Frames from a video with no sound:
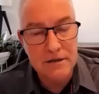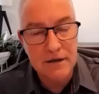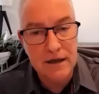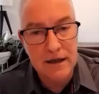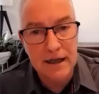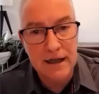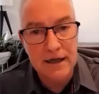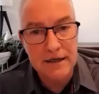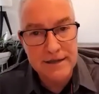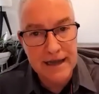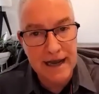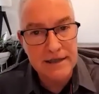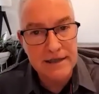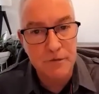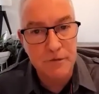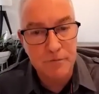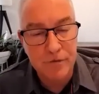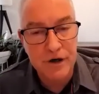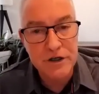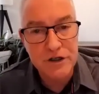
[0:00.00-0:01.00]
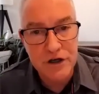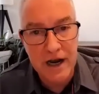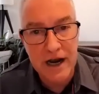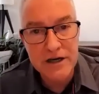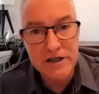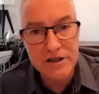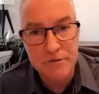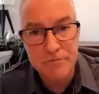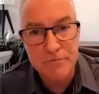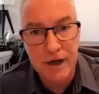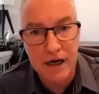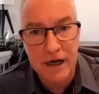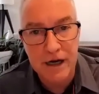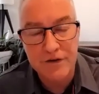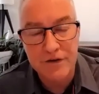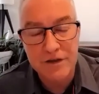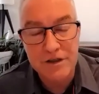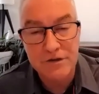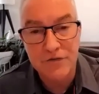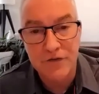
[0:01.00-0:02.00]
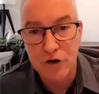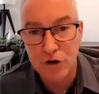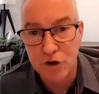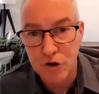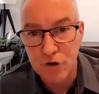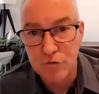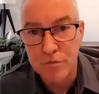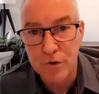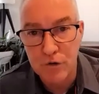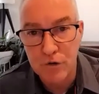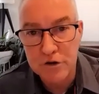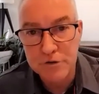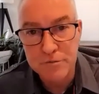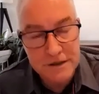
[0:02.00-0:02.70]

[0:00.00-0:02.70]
tax depreciation benefits for new builds,